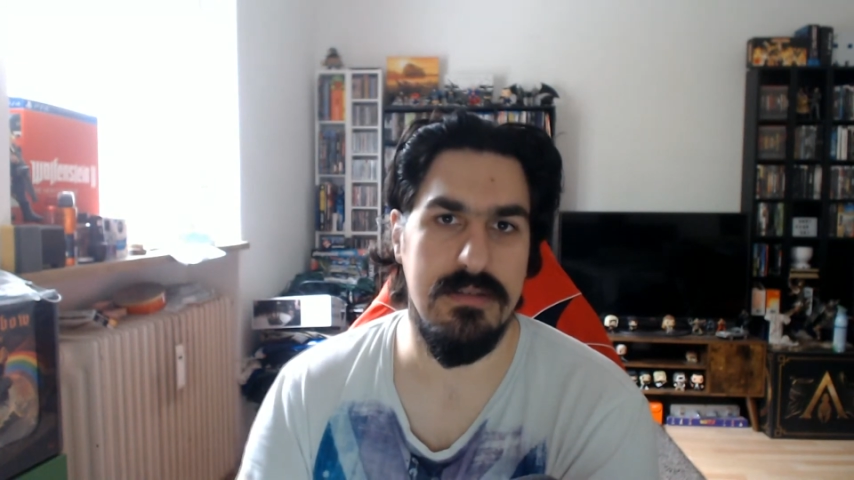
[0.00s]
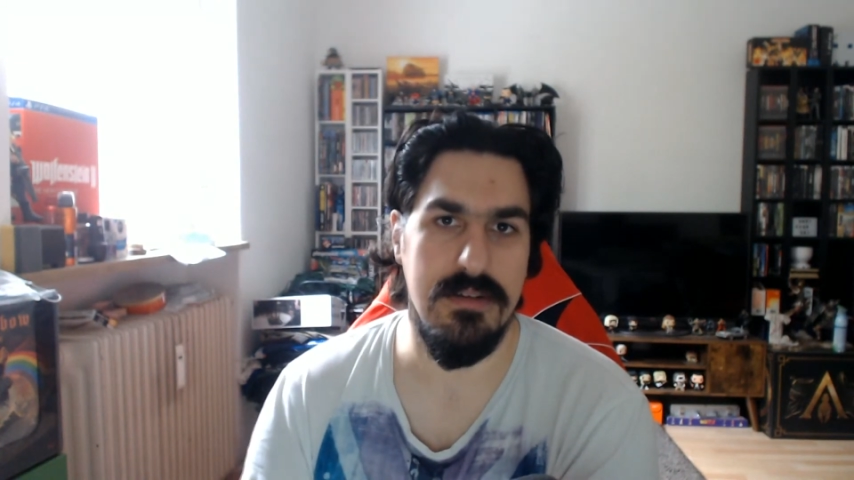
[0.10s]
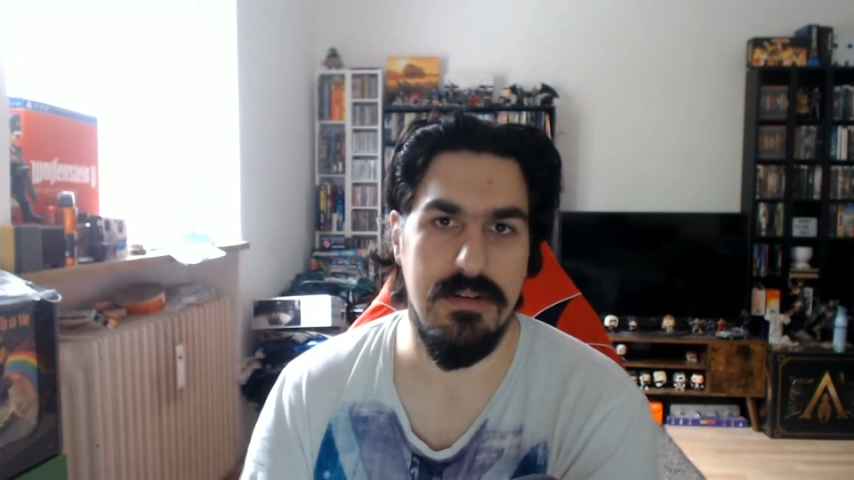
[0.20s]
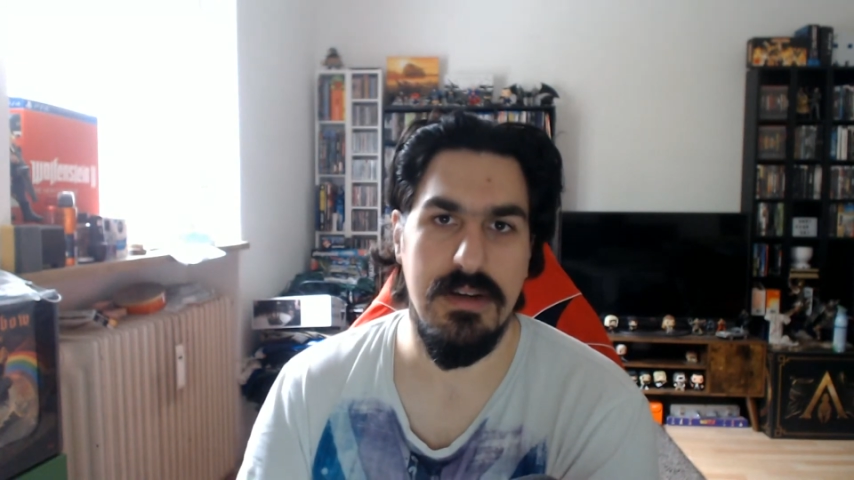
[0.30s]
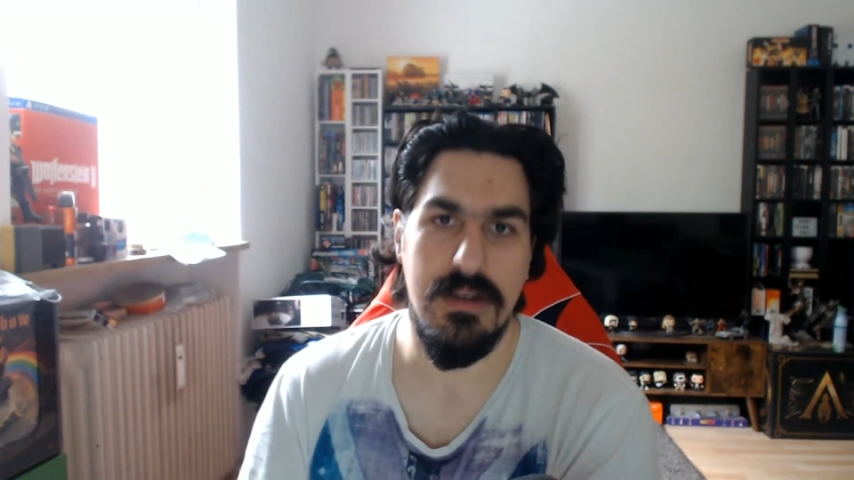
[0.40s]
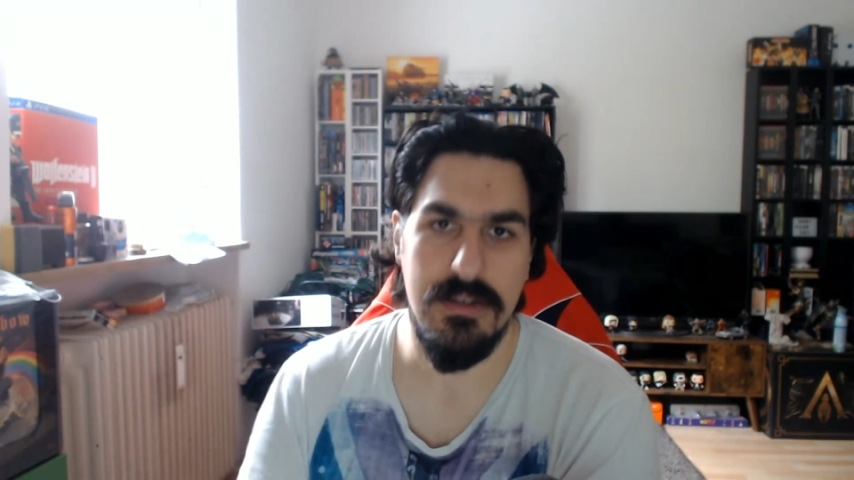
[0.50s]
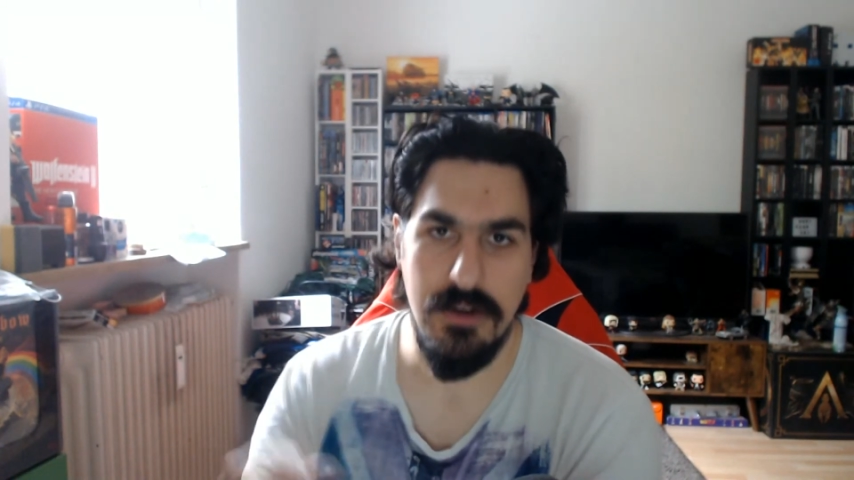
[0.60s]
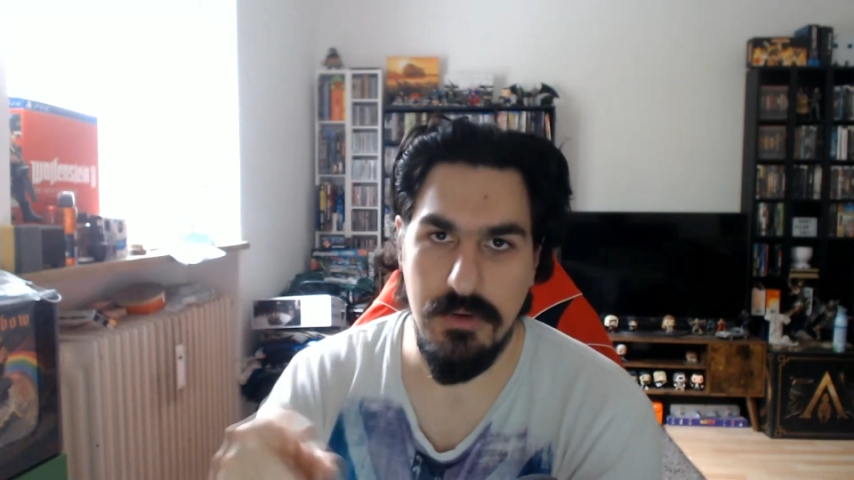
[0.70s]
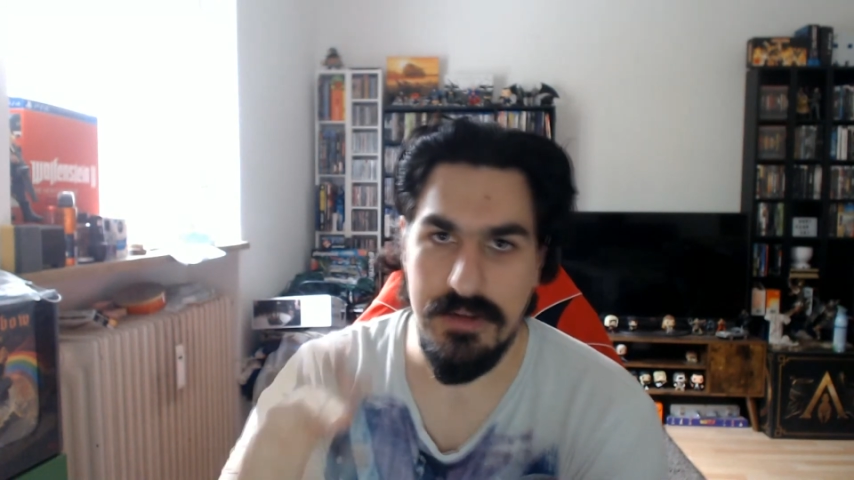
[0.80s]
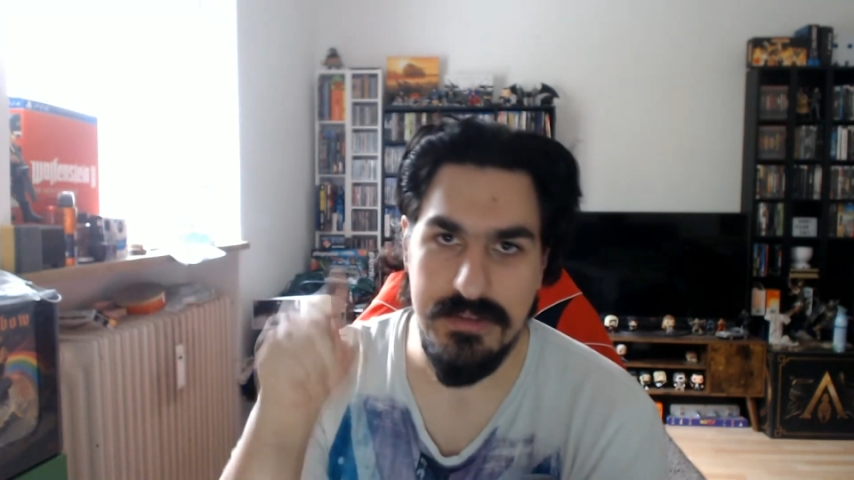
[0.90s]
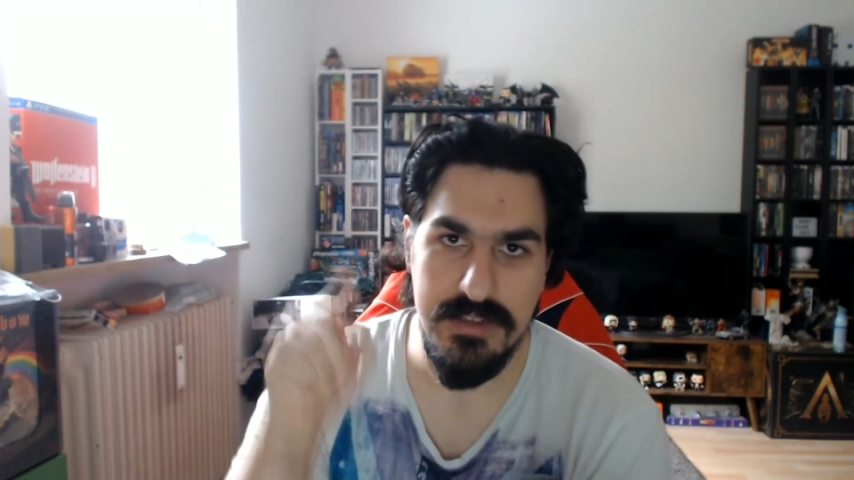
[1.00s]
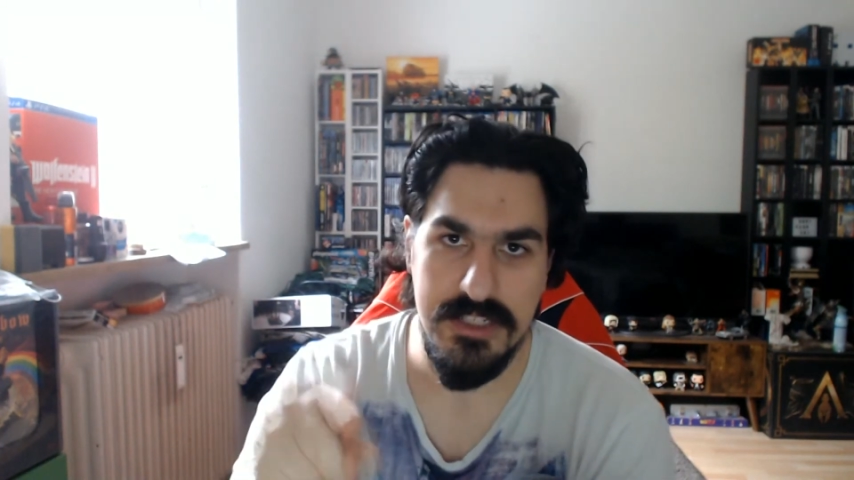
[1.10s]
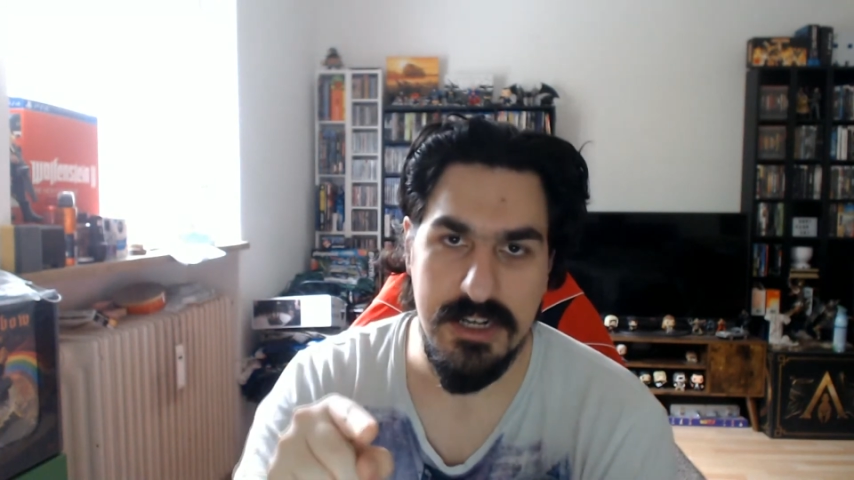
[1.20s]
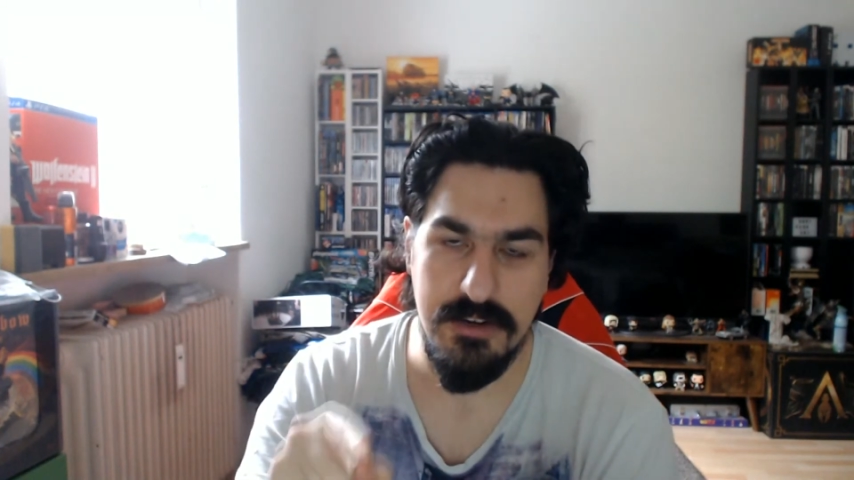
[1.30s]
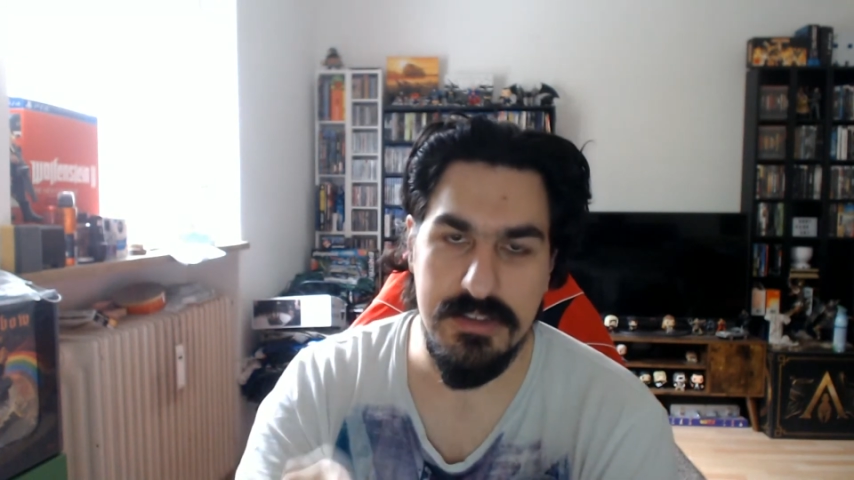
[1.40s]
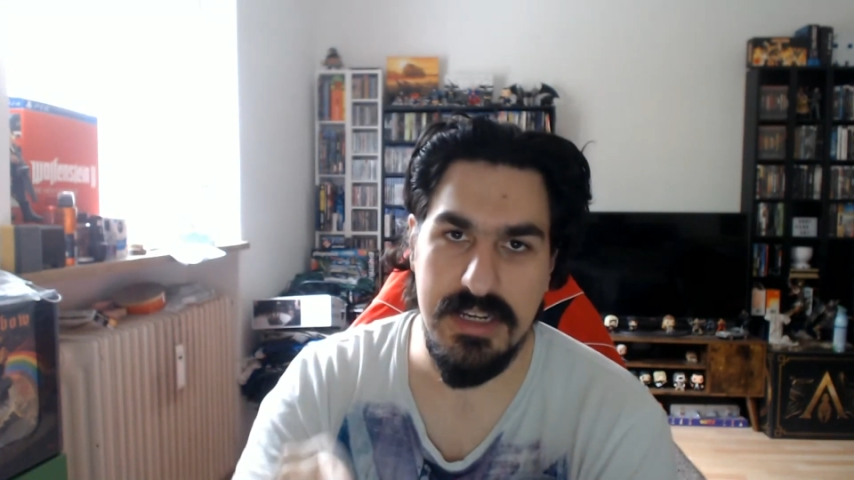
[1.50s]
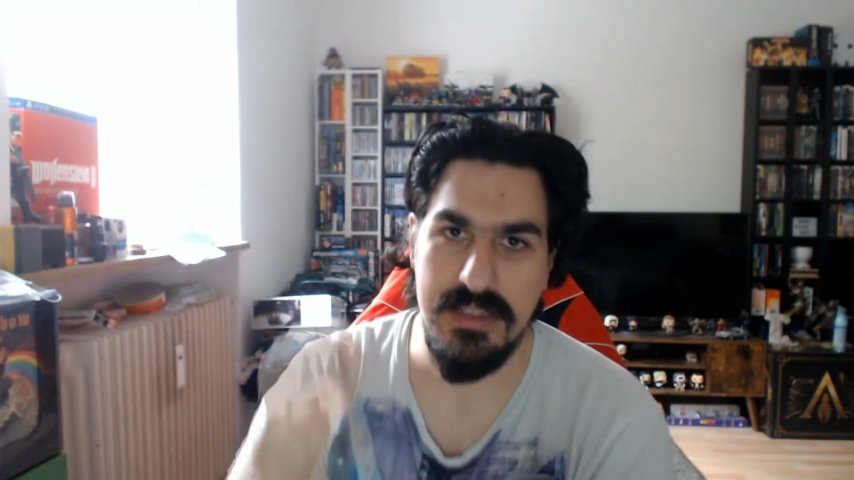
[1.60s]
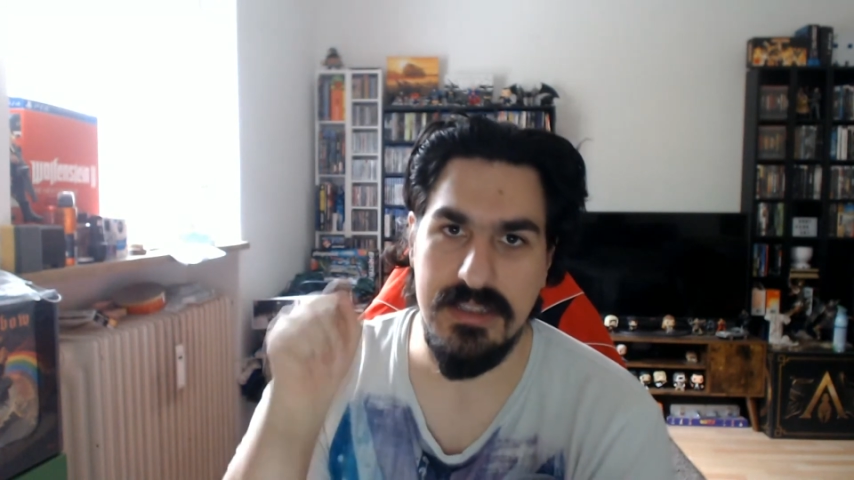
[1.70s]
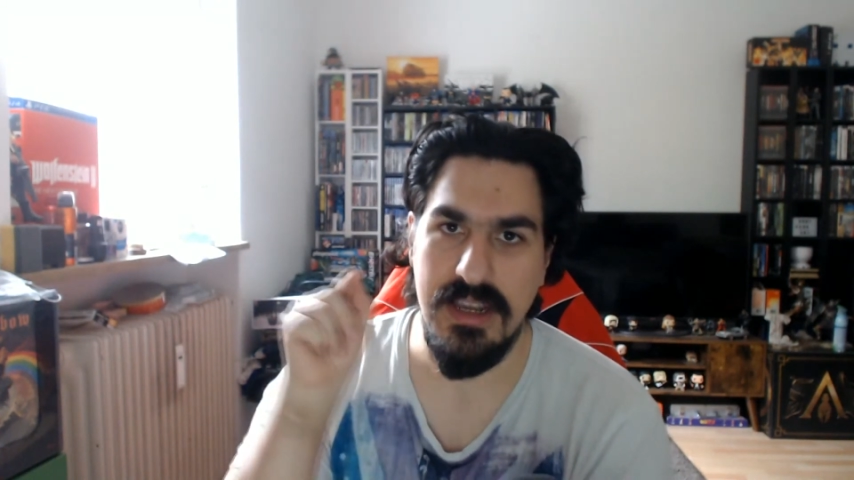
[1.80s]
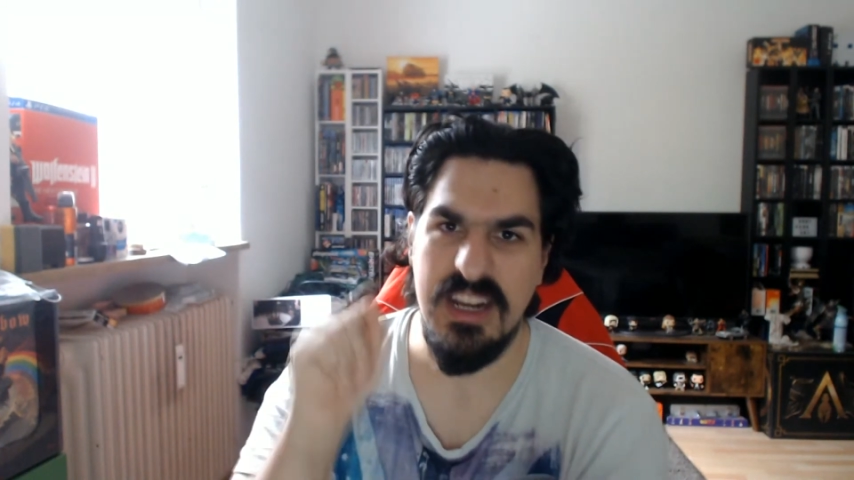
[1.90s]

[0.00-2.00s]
So go out, check out Tenet.